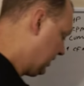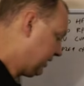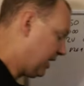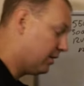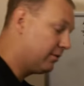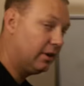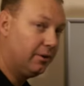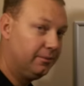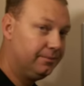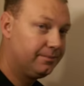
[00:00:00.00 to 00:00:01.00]
predict
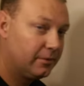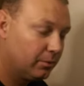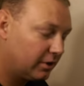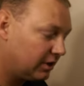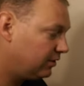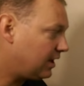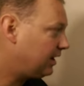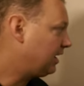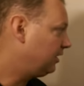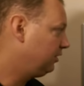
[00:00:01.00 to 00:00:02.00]
airflow. We're going to do
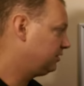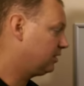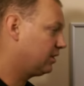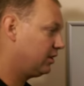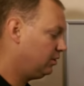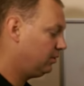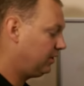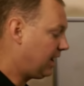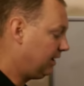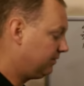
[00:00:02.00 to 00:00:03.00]
that now using our
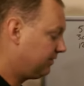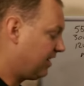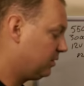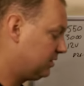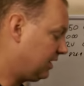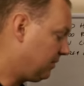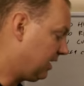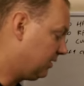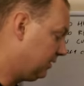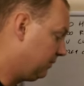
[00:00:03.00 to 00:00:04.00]
new 85%
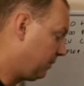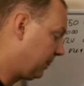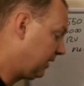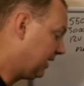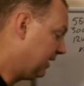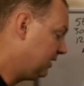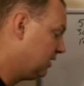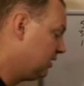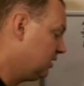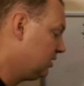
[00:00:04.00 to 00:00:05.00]
method. Okay?
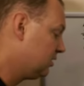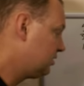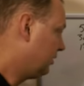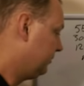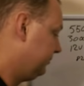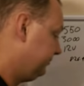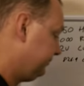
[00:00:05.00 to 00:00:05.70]
So,